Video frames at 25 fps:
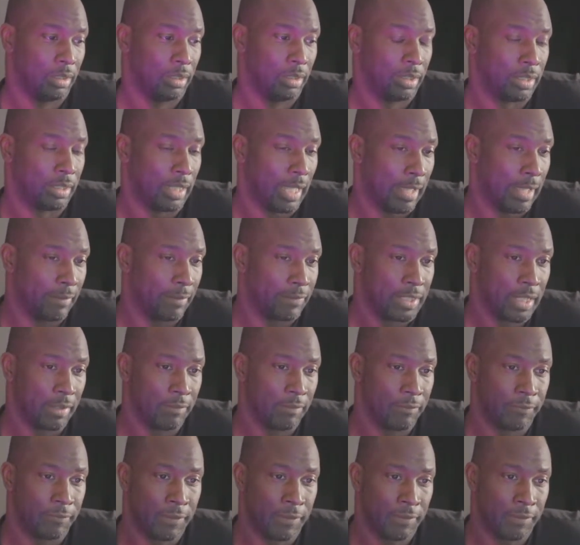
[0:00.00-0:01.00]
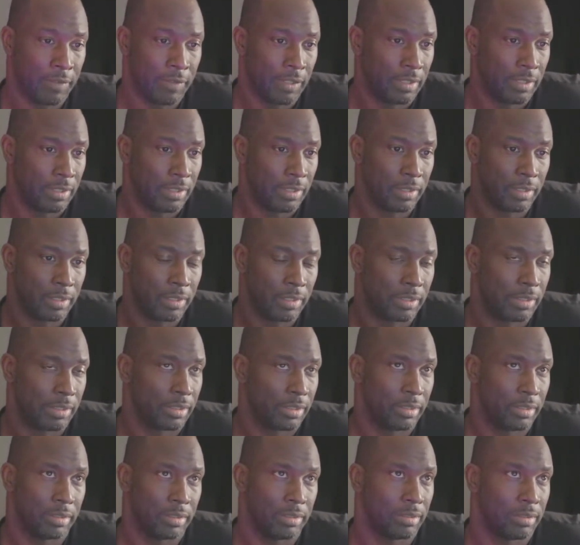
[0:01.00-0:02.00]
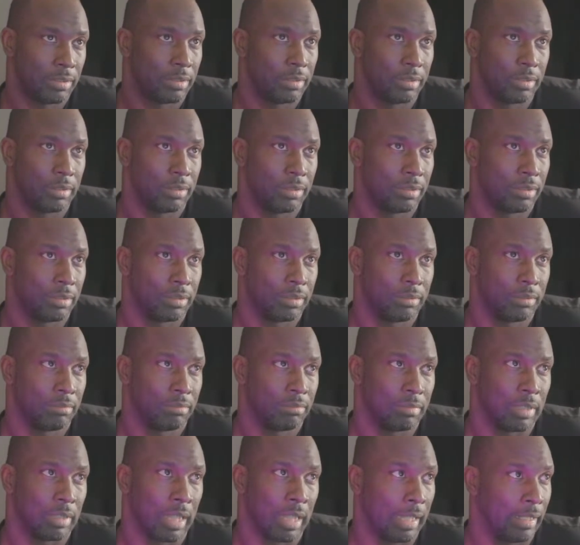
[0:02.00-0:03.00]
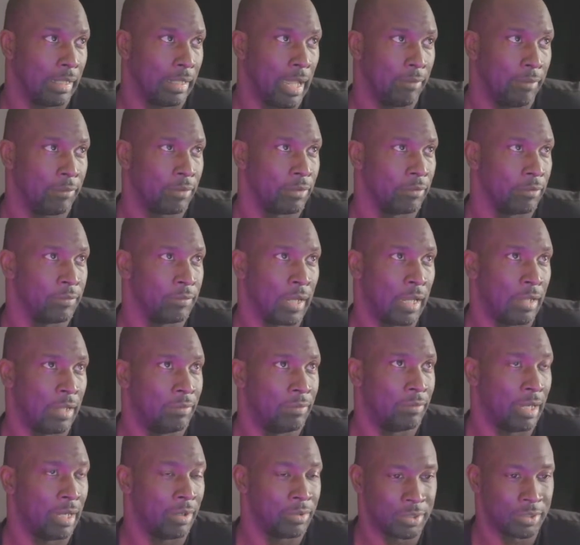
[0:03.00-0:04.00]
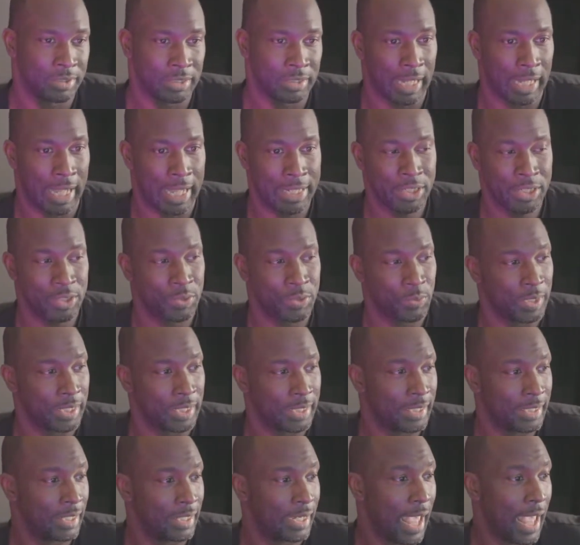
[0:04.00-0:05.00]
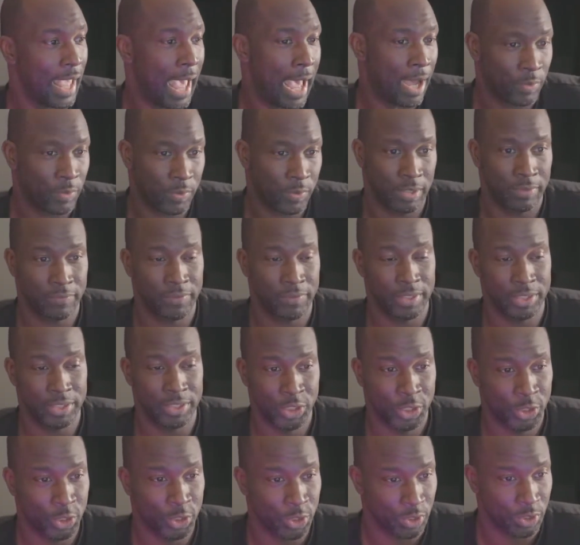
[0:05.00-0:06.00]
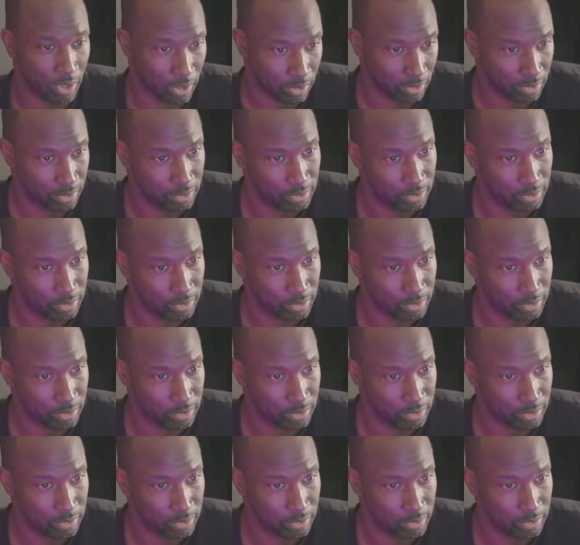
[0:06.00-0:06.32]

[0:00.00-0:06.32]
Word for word: the F seven fifty, like after five hours, like I just want to get out of this truck.